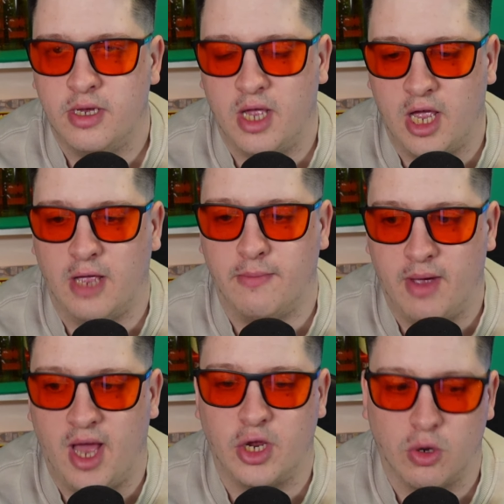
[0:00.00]
And
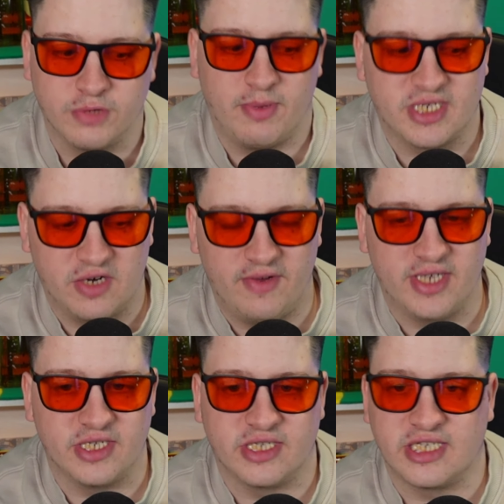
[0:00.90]
it goes back to the
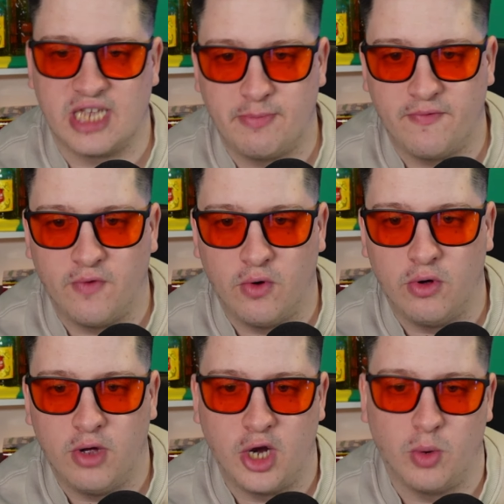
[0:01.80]
reasons I said
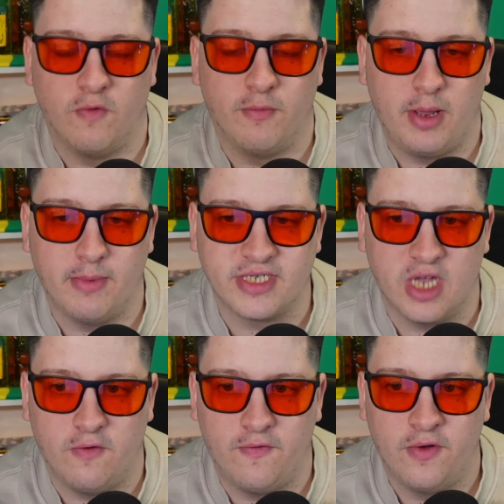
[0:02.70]
before. I don't want to repeat
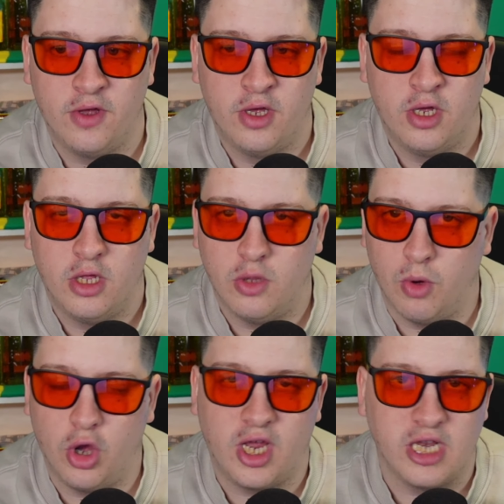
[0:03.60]
myself. The
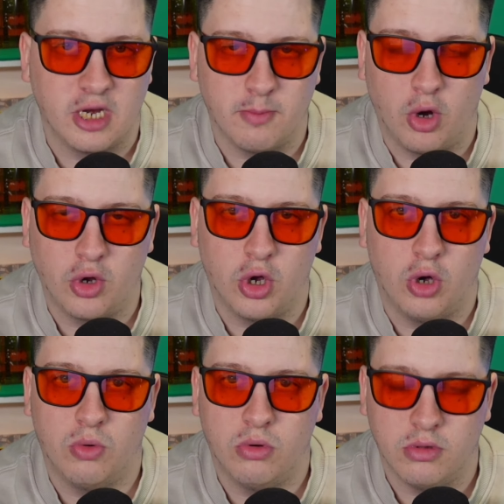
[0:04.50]
work he did at
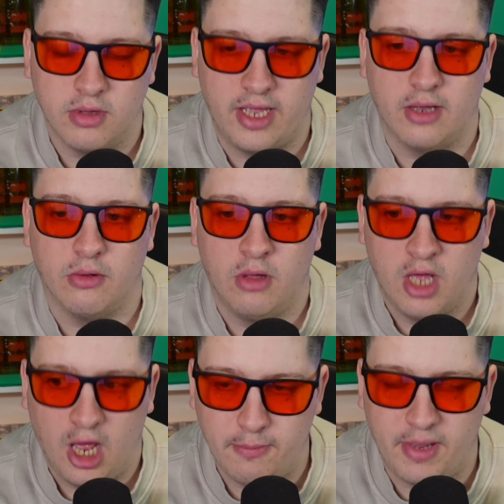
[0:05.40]
Monaco, Lille,
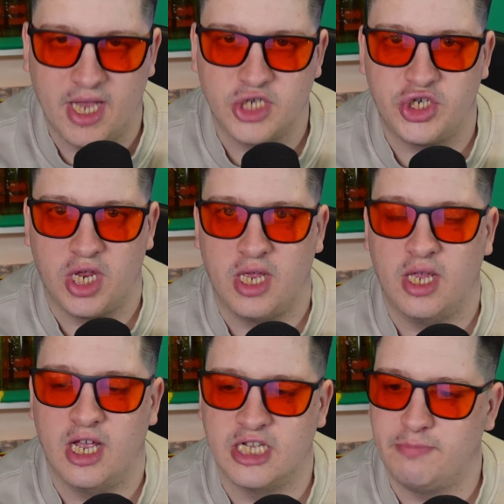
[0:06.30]
and PSG
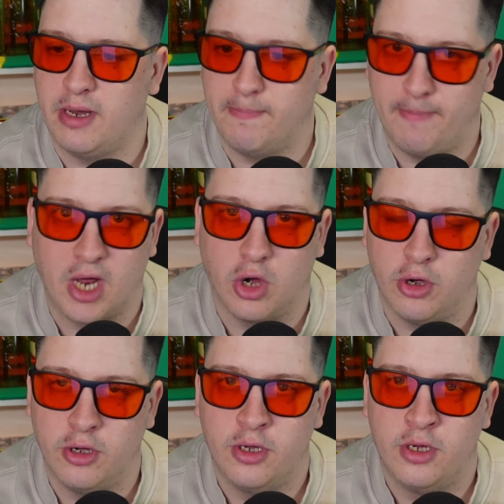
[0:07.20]
has been mega.
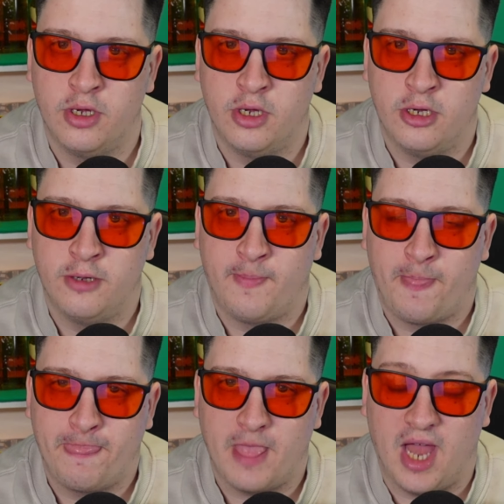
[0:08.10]

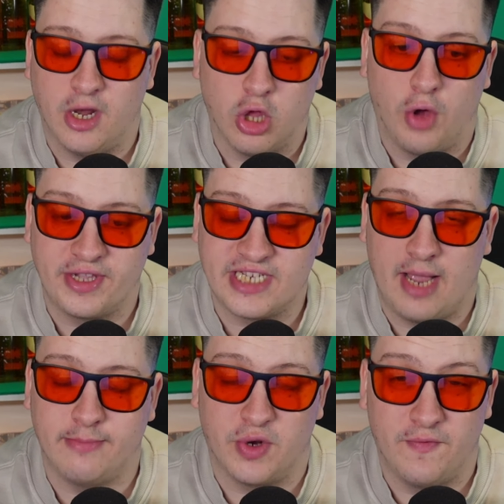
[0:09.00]
And a lot of the
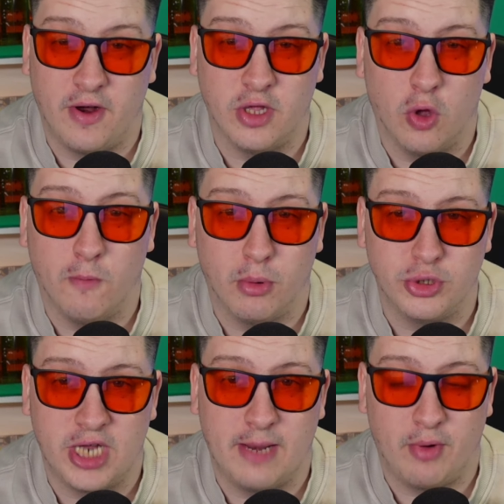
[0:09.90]
times on a very low
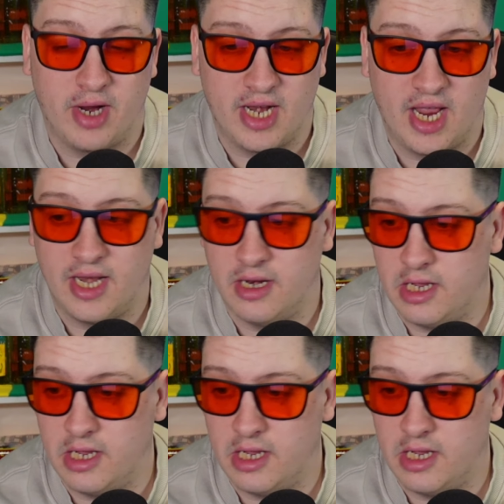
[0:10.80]
budget, bringing in